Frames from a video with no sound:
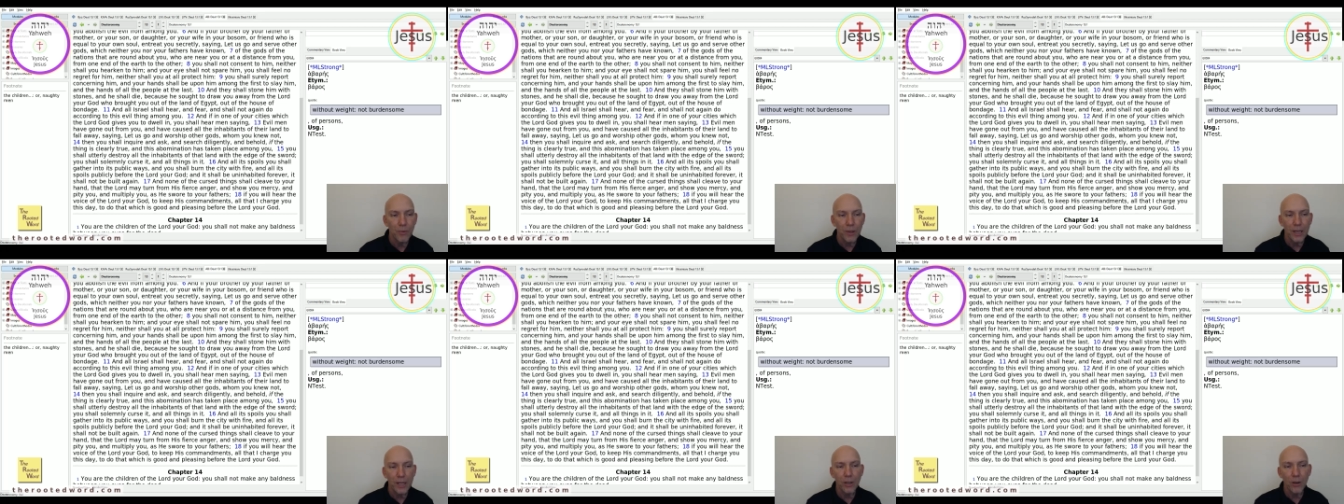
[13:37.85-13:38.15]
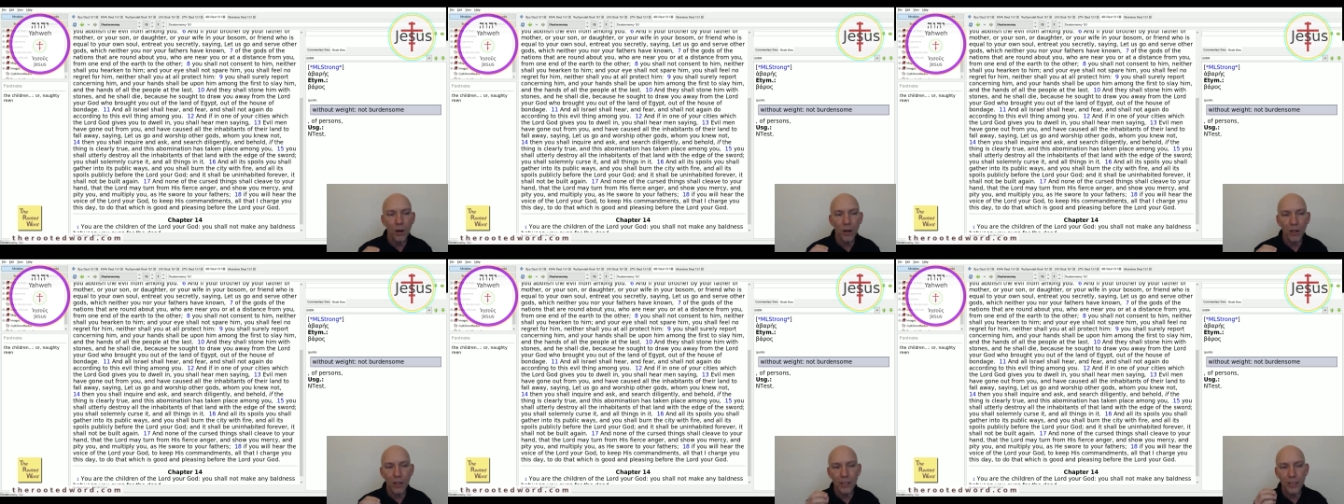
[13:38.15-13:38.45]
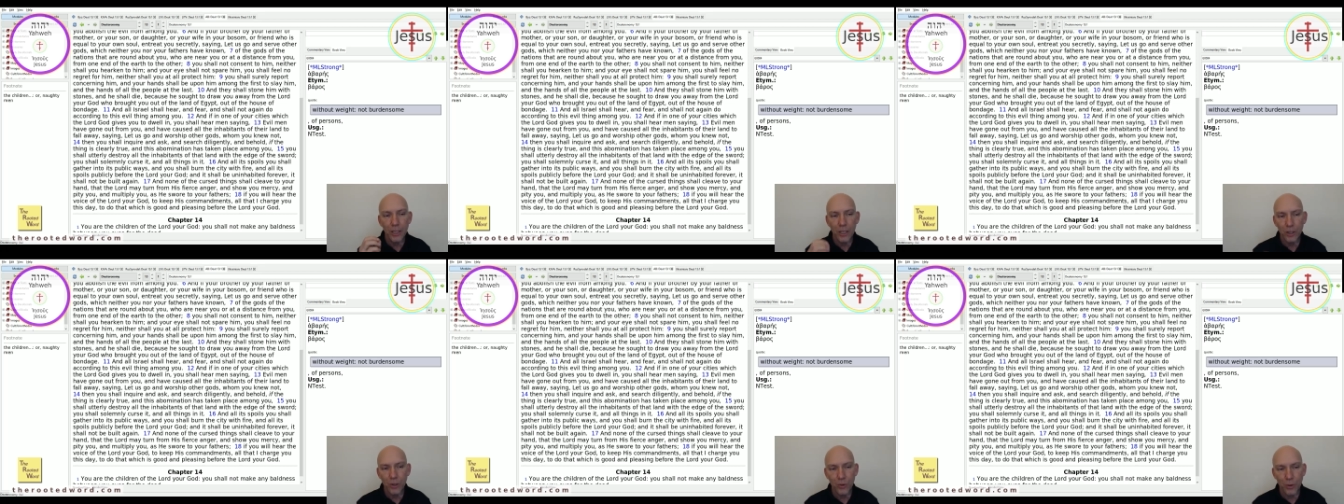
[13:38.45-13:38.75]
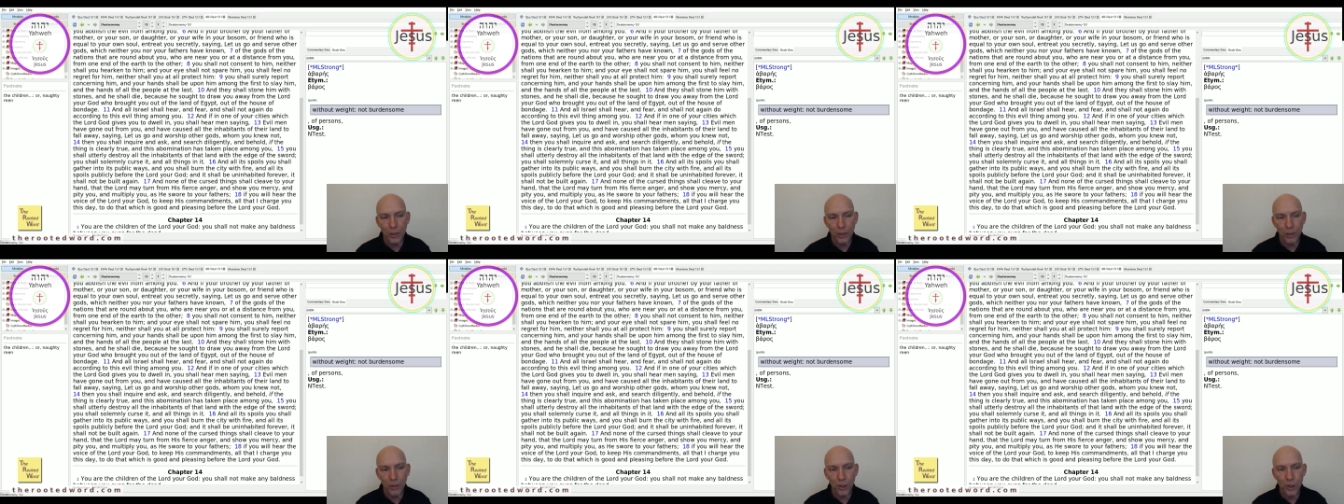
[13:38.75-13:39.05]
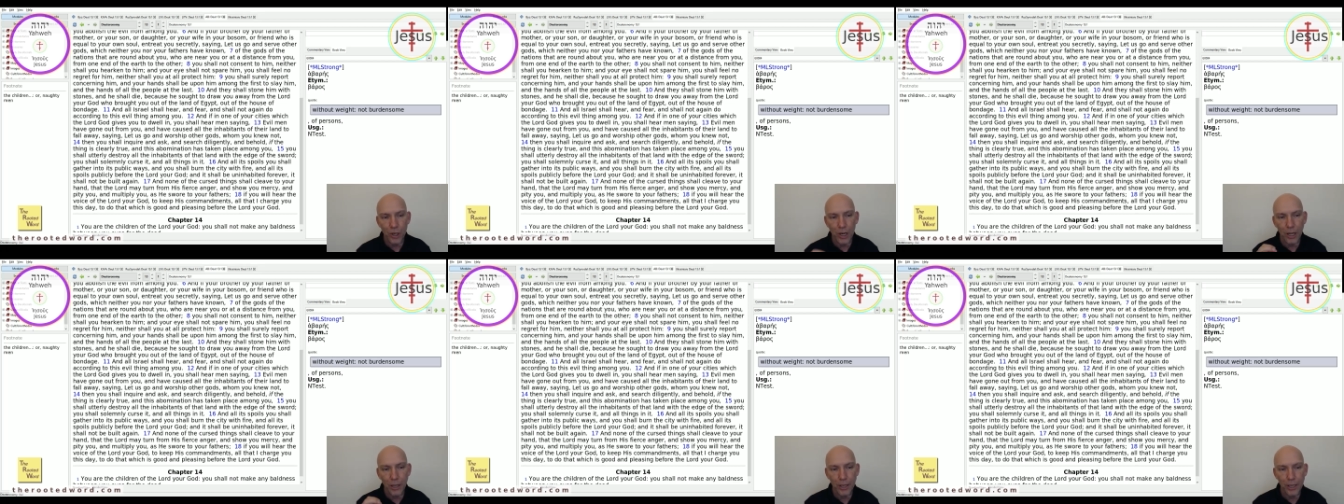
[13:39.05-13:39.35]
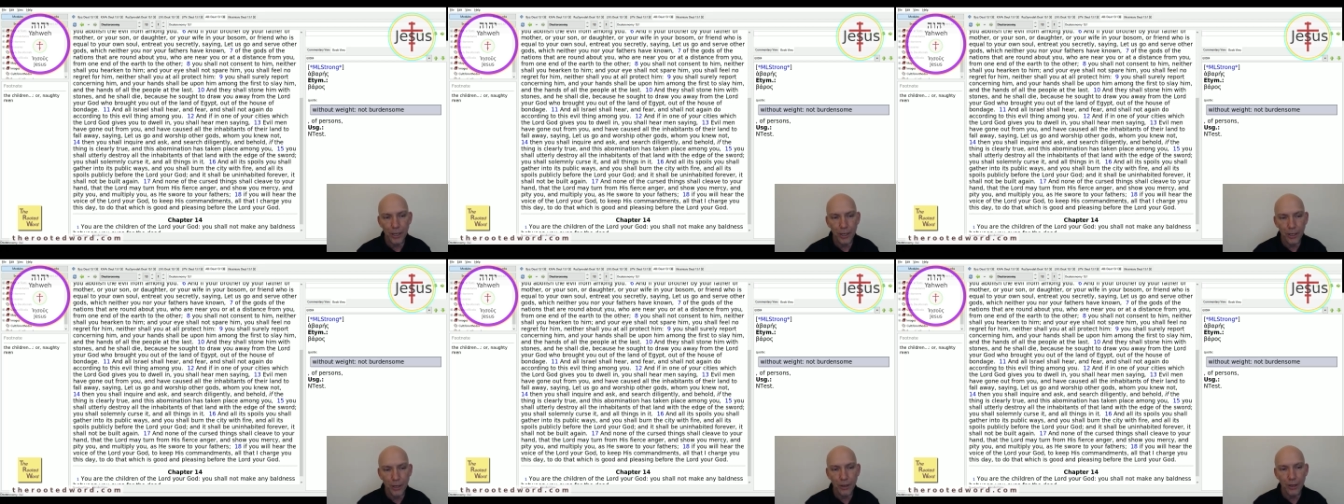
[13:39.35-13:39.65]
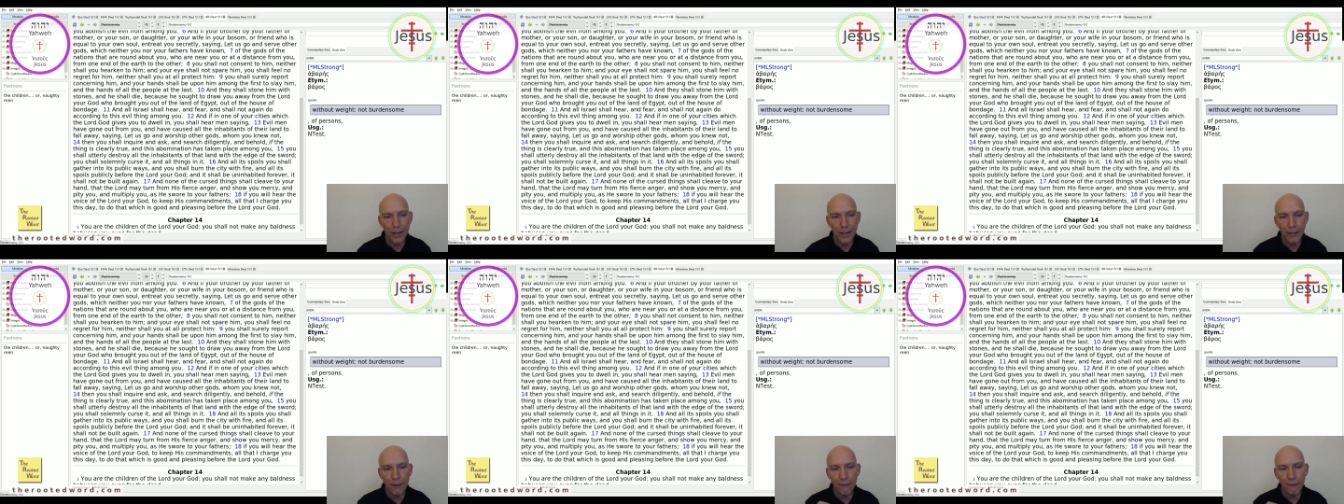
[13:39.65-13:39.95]
And all Israel shall
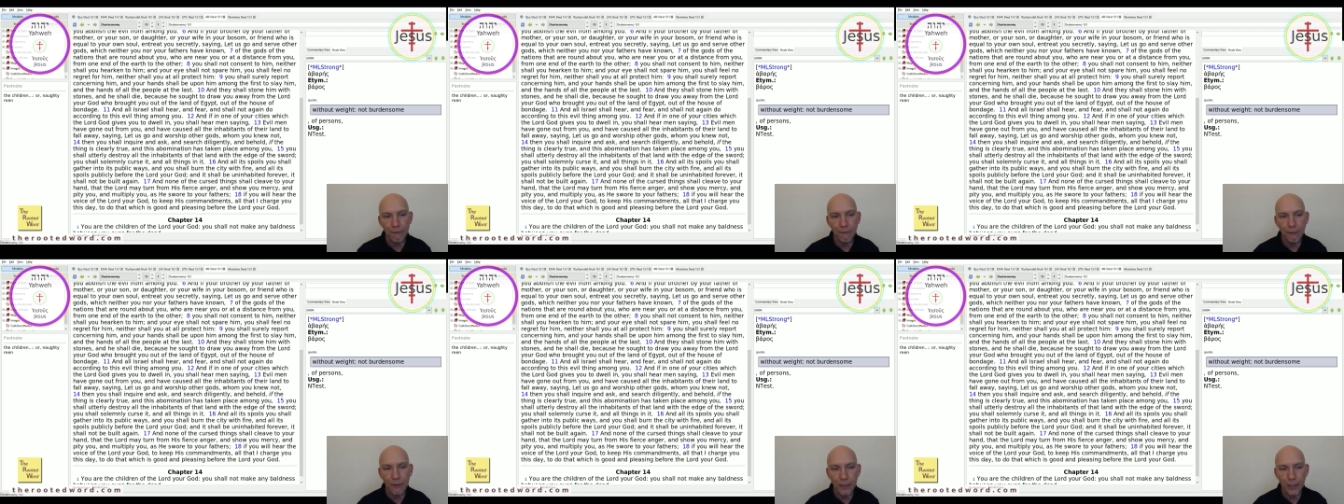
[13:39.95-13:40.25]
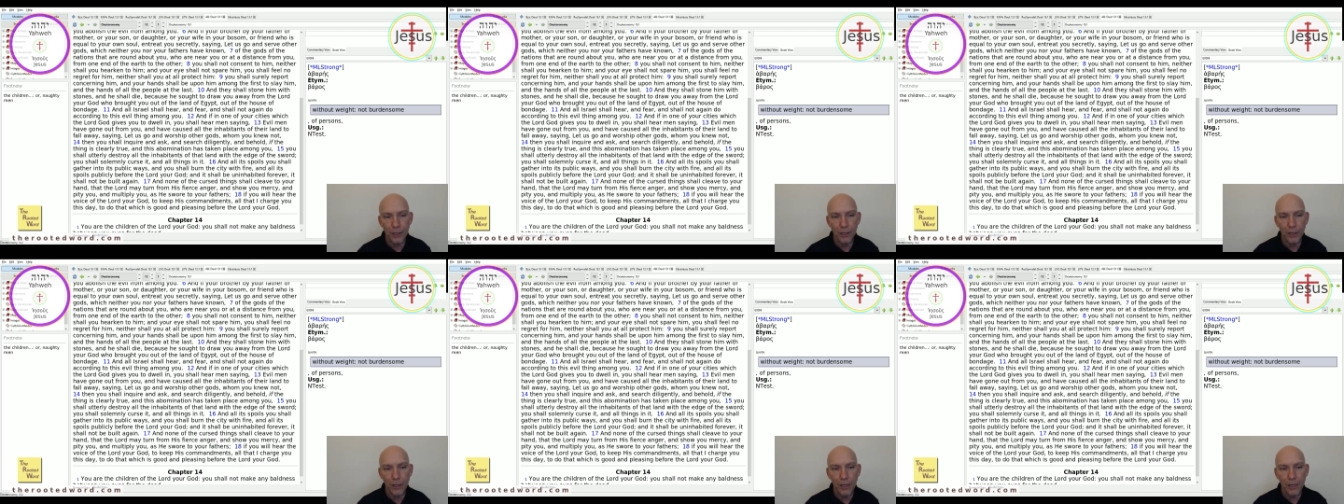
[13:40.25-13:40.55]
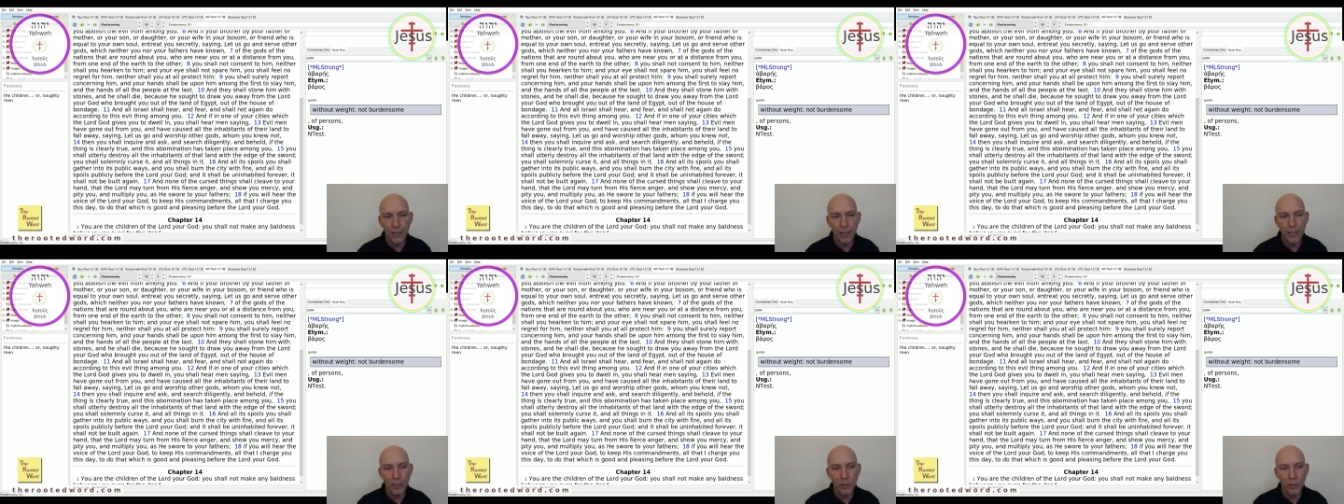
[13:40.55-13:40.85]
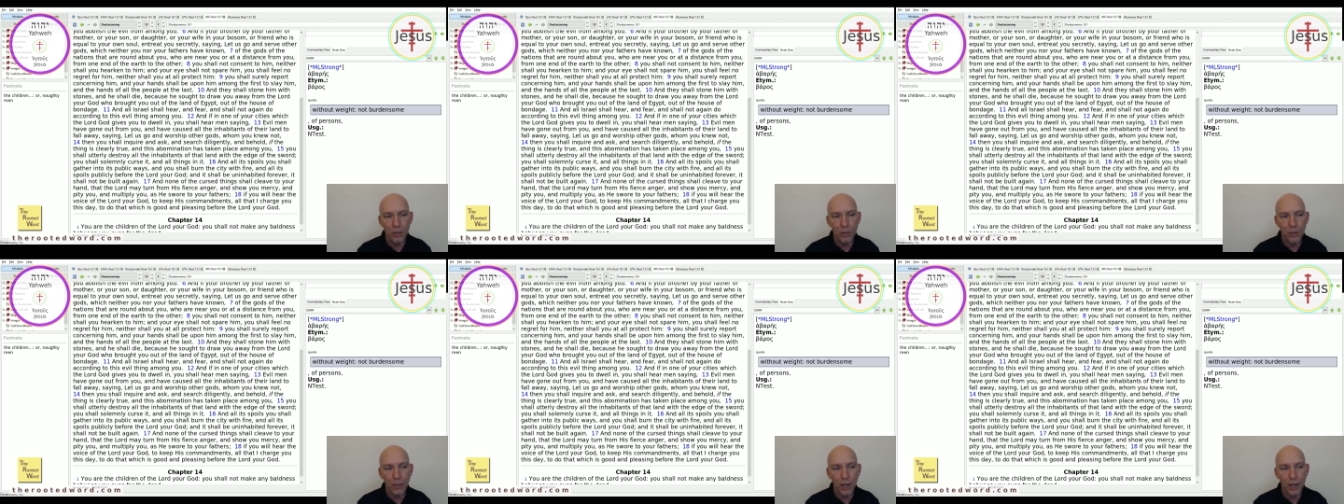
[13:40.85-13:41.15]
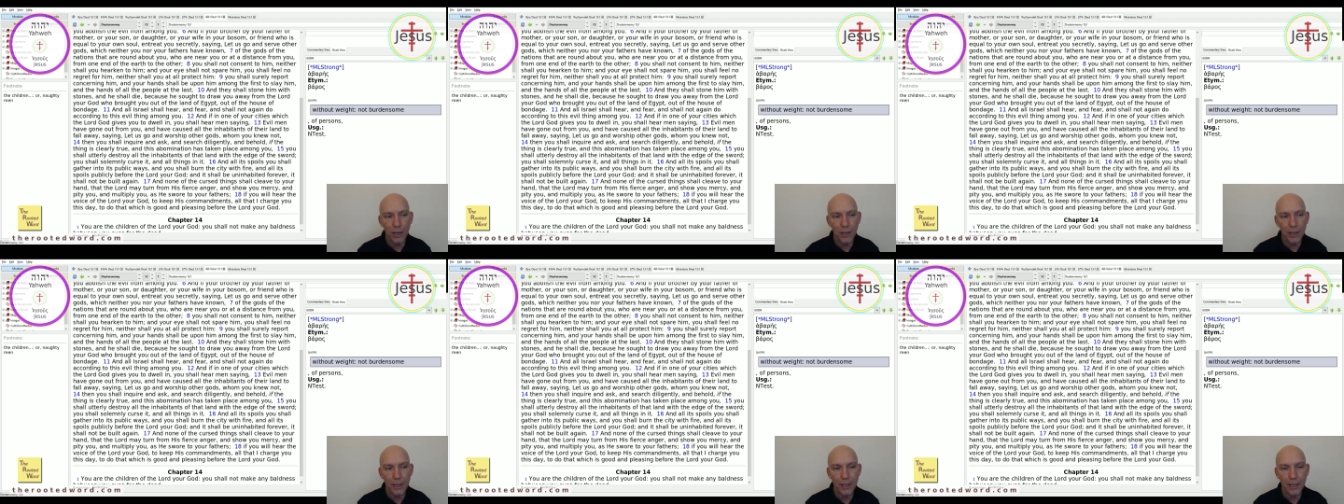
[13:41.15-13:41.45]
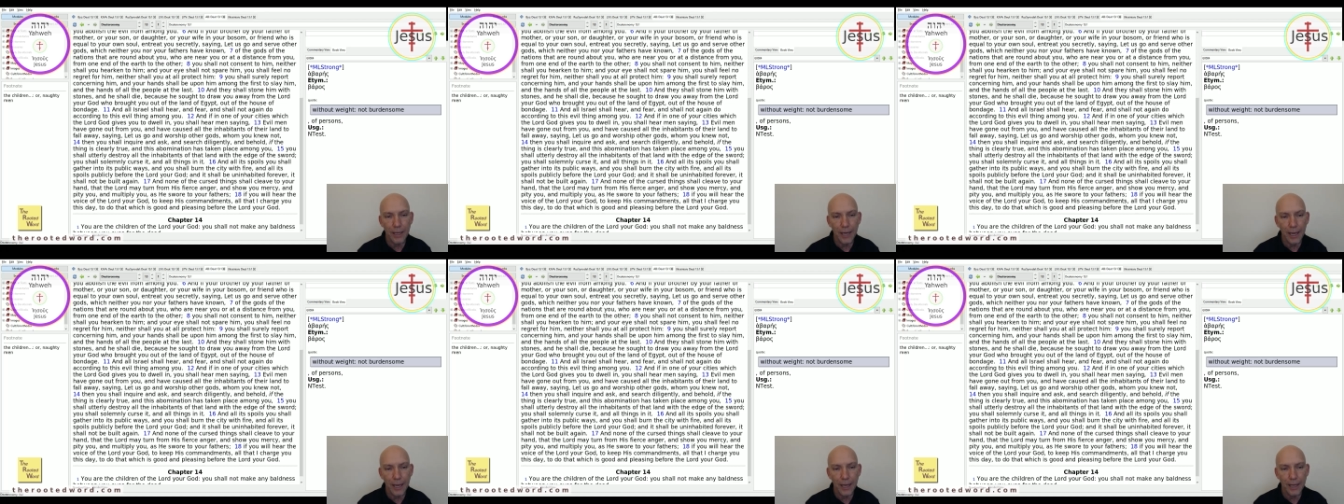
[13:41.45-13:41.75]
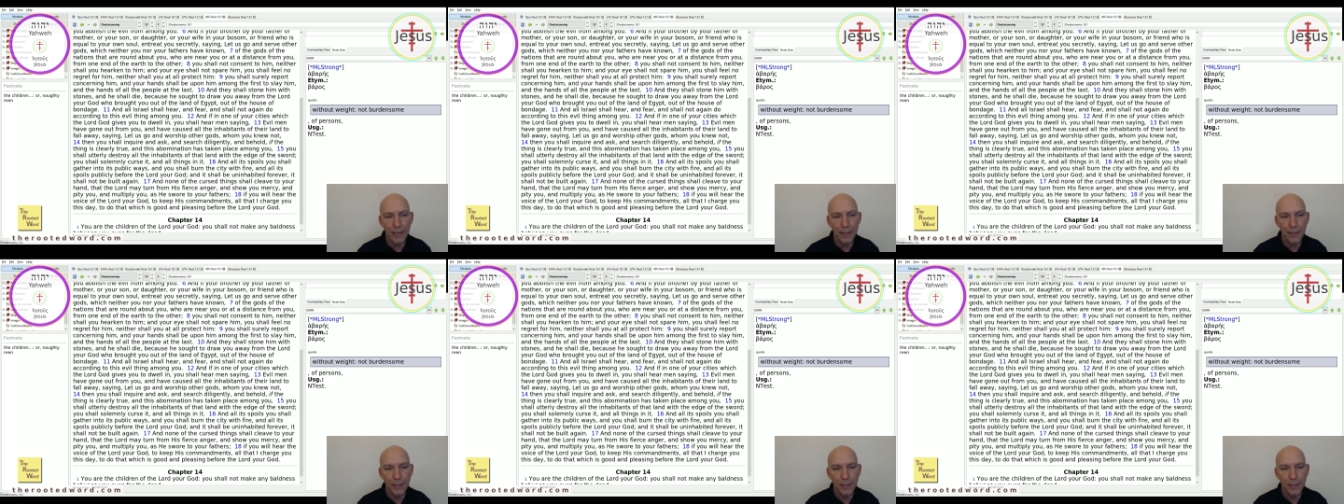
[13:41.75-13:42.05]
hear and fear, and shall not
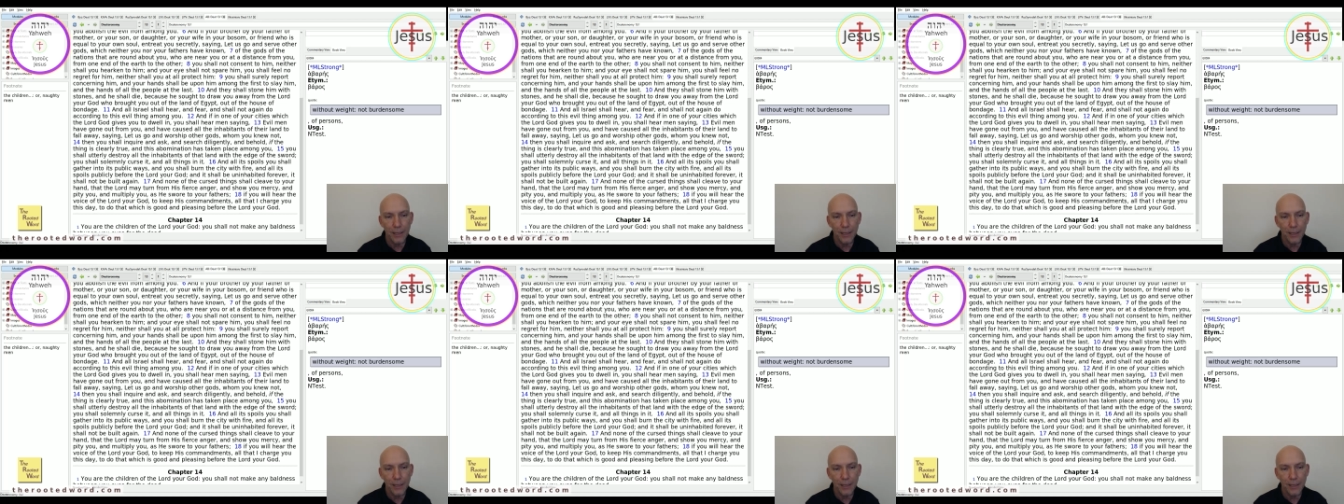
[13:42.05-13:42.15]
again